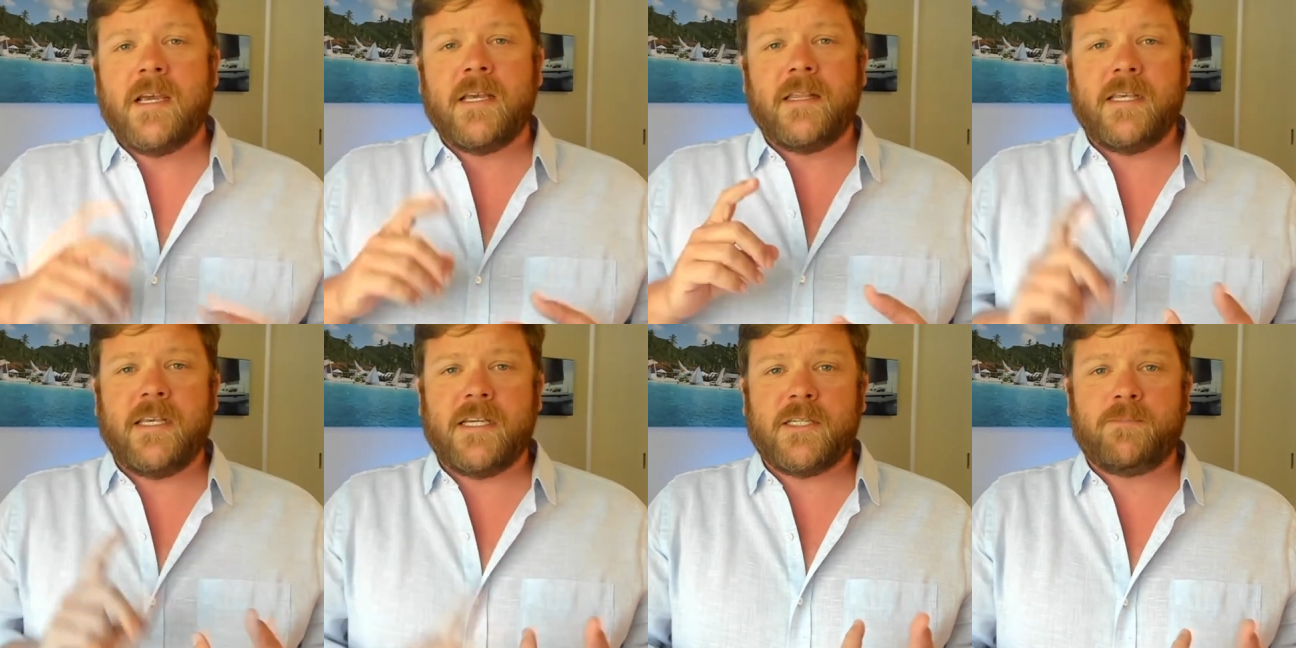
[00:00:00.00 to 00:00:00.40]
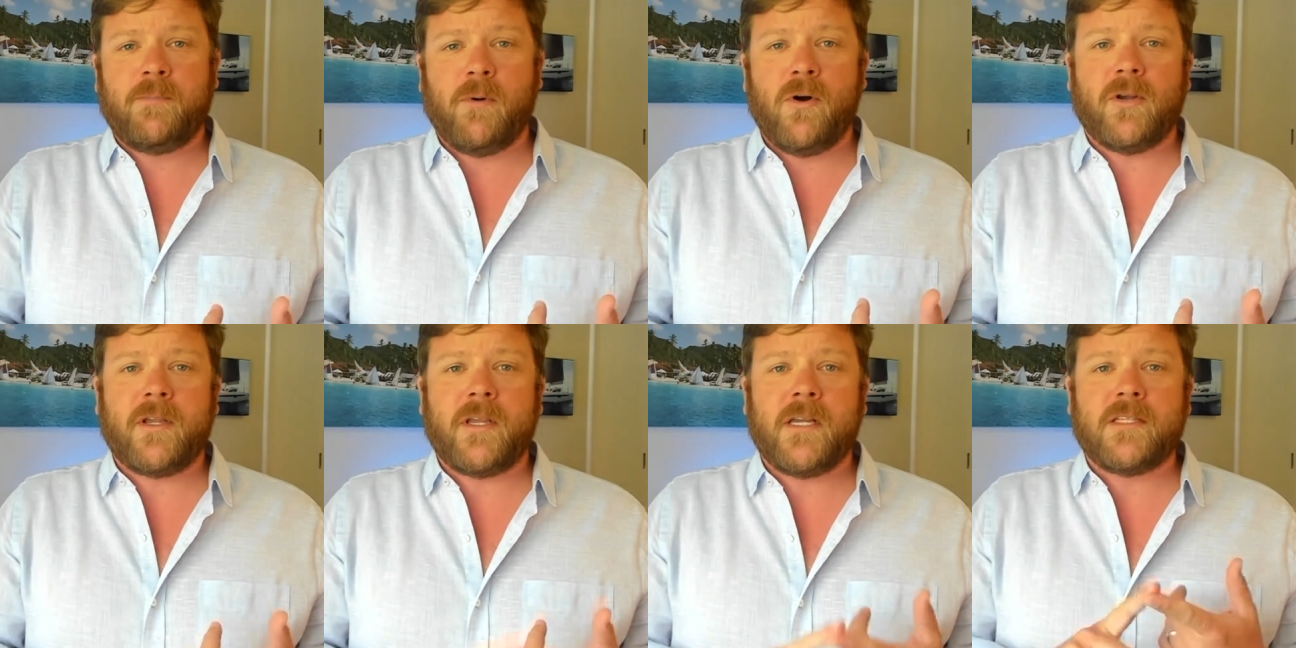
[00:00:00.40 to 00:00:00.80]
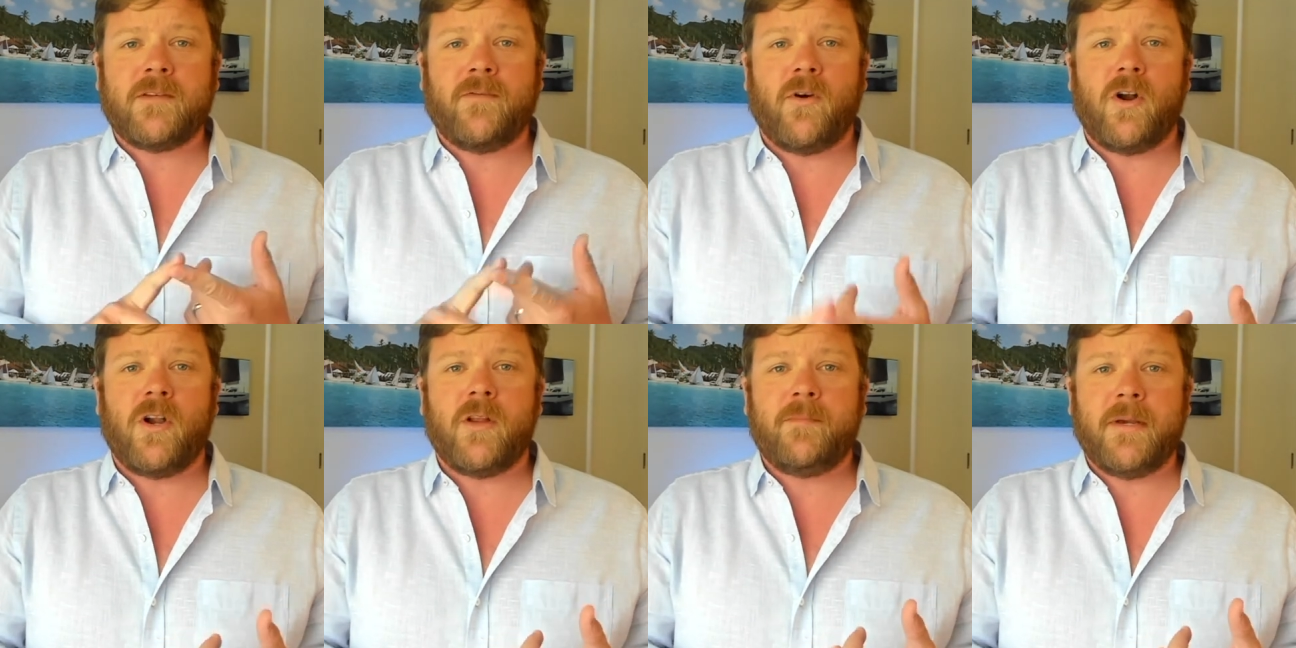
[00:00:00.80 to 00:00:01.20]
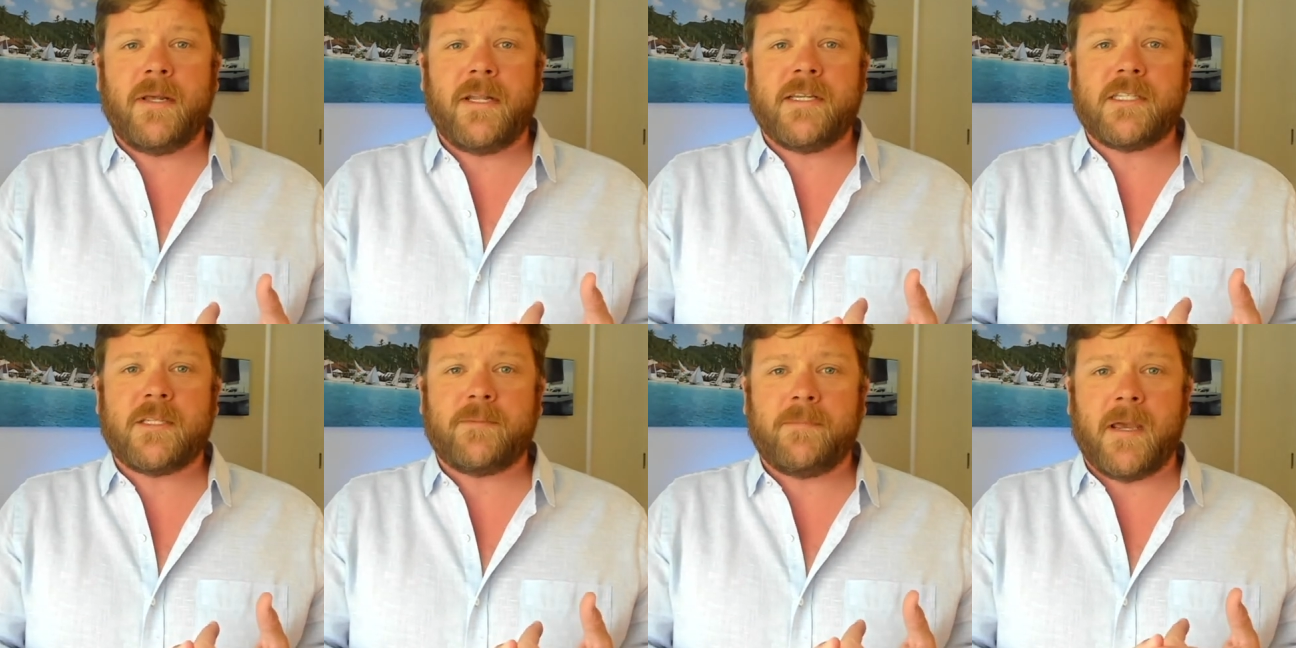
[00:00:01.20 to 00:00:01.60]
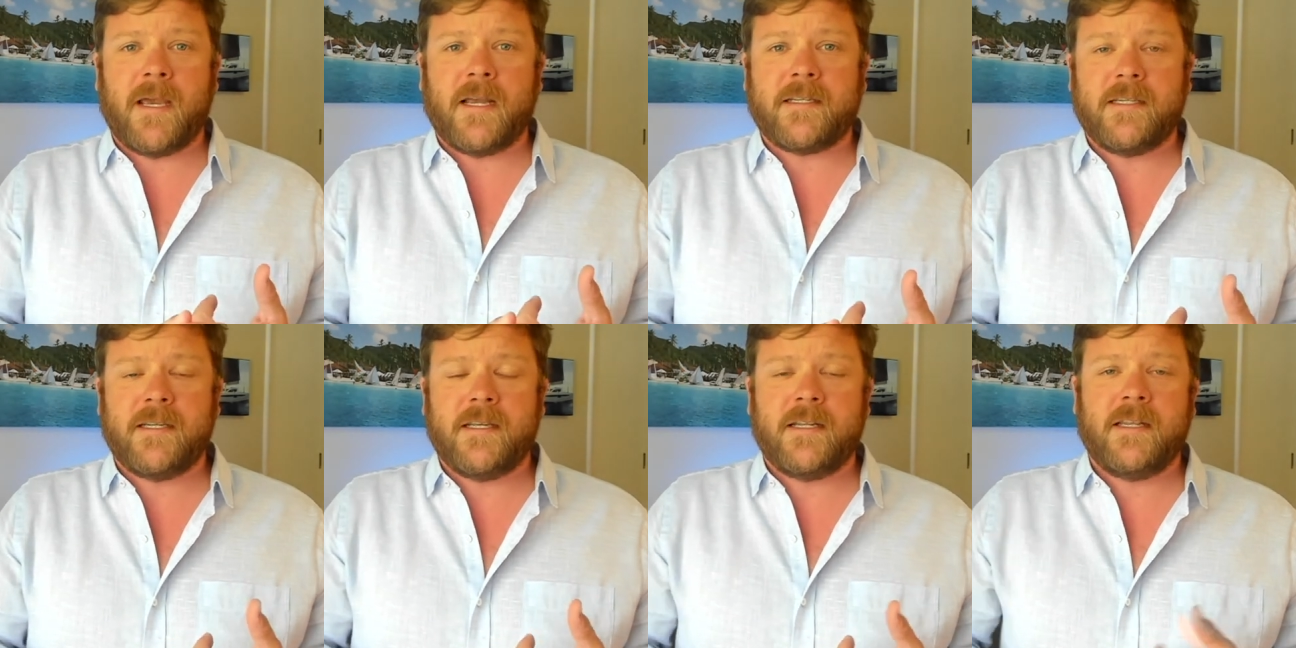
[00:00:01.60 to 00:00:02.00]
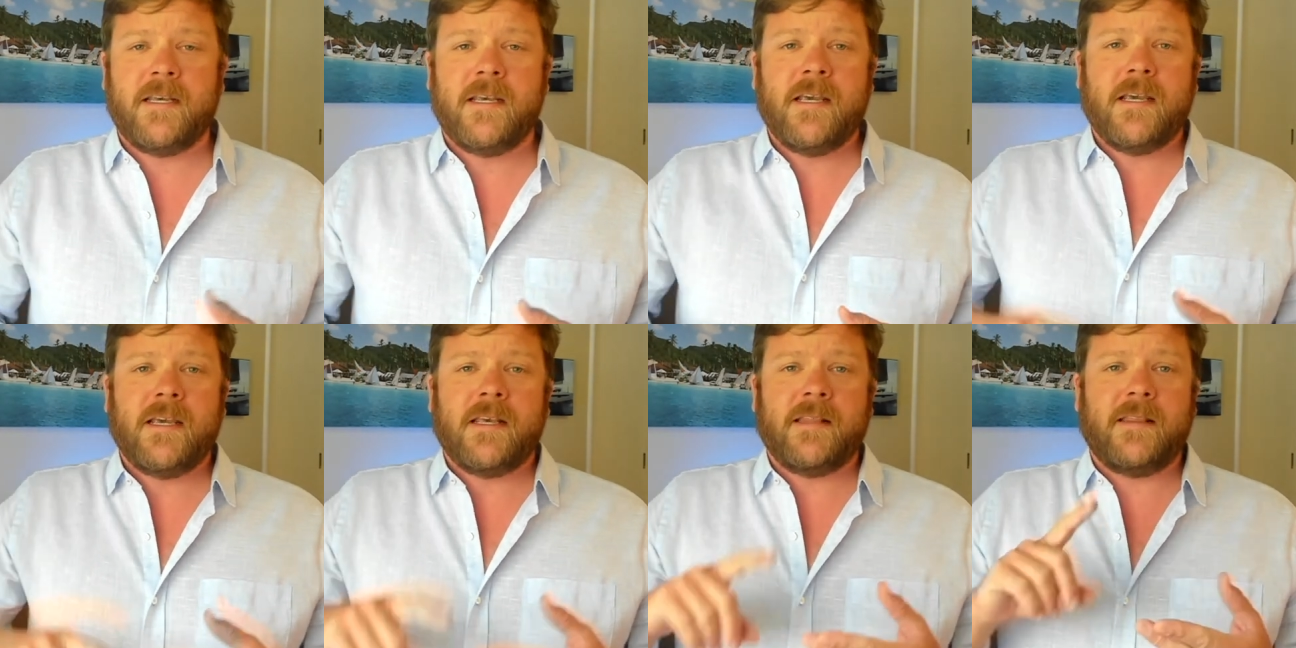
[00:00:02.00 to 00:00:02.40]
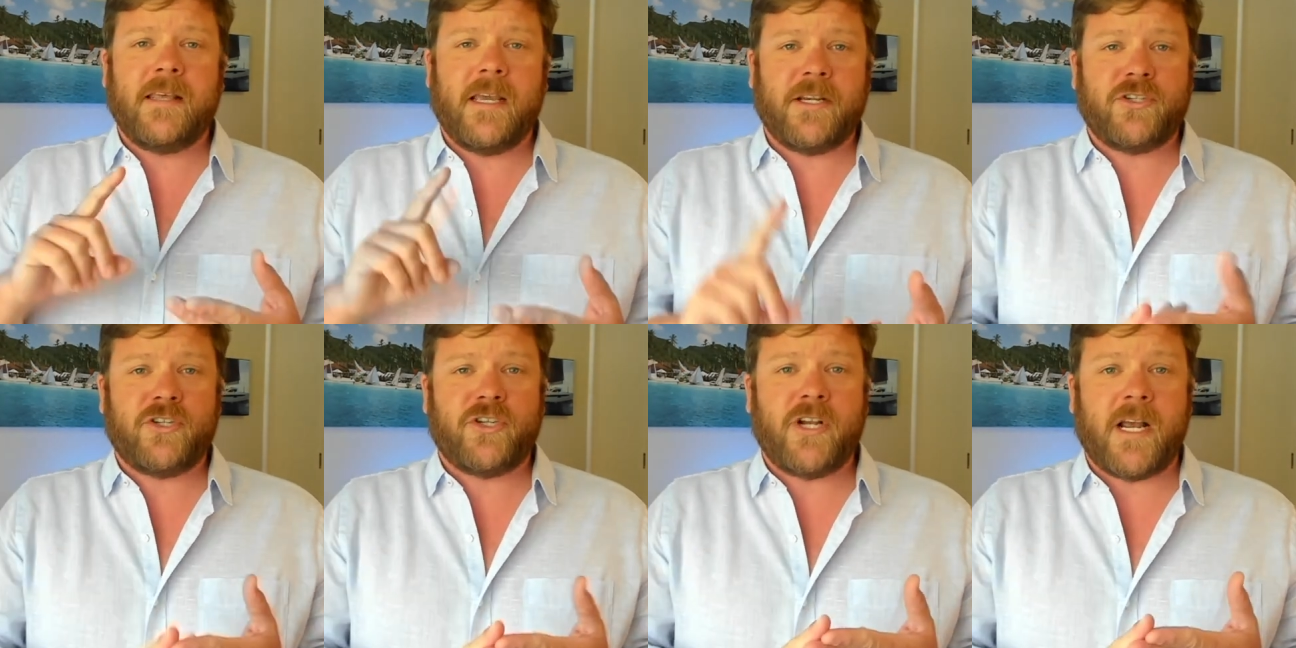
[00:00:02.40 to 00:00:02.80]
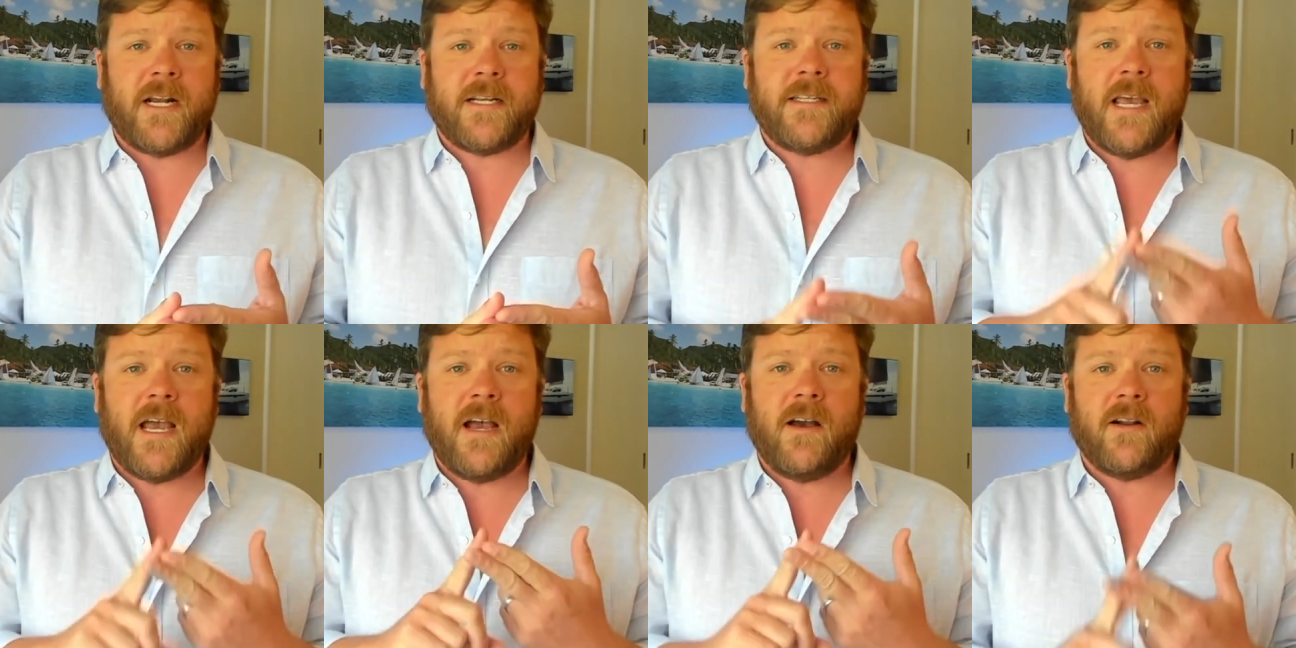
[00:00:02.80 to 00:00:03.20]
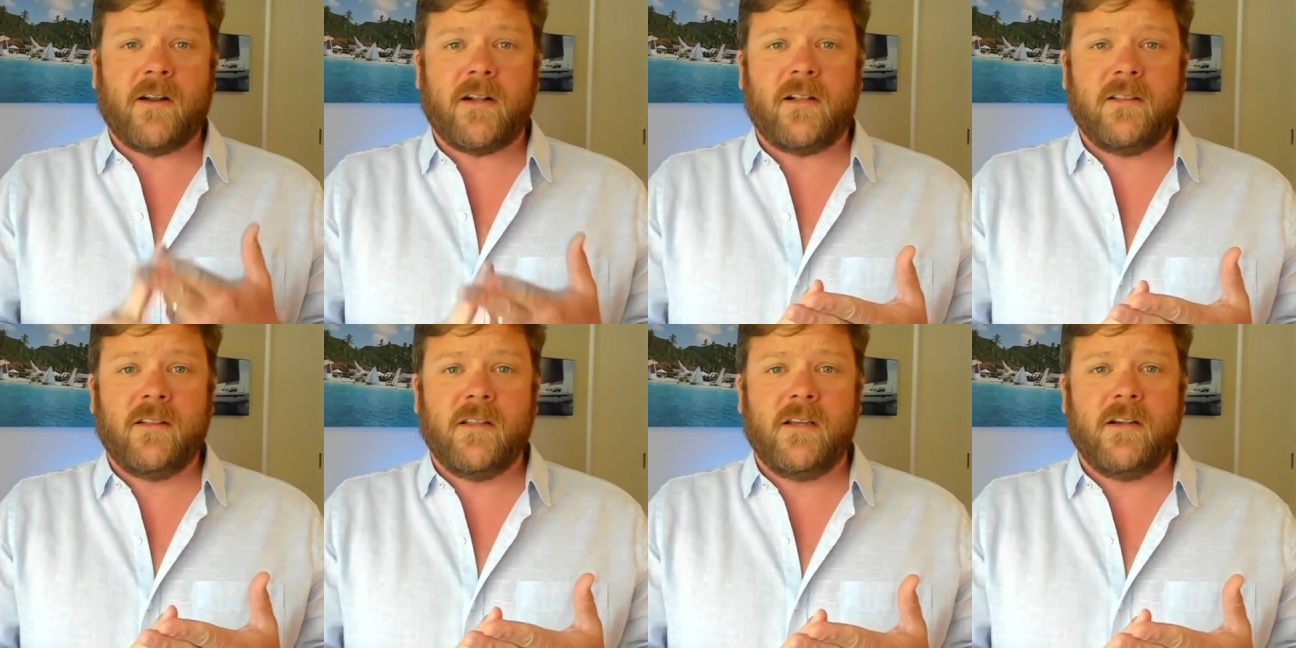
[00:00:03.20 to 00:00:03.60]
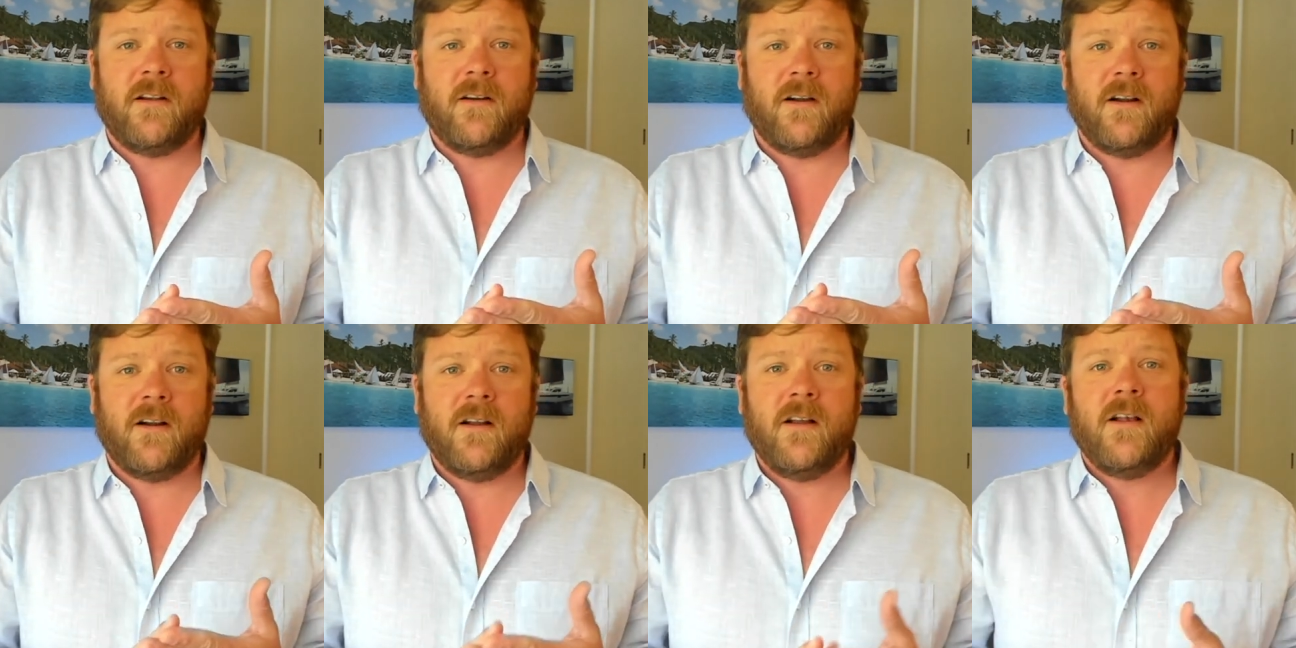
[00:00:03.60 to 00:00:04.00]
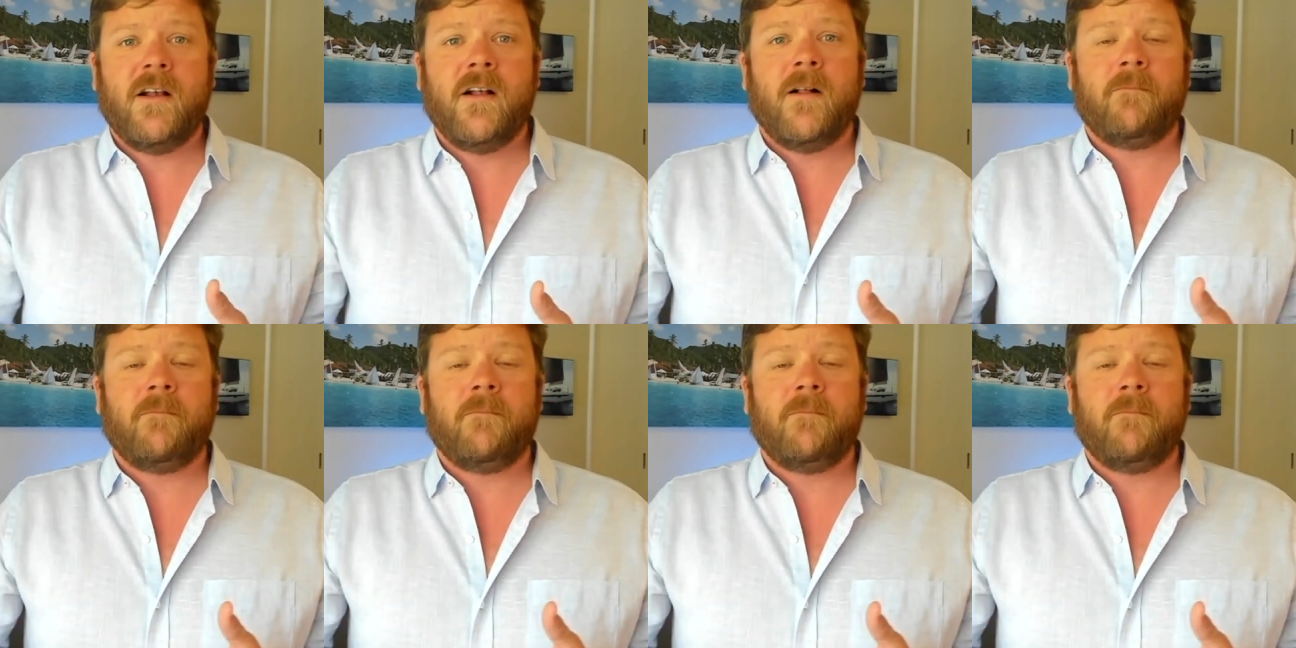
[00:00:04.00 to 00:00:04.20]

These bulkheads have already been inspected. They checked out clear.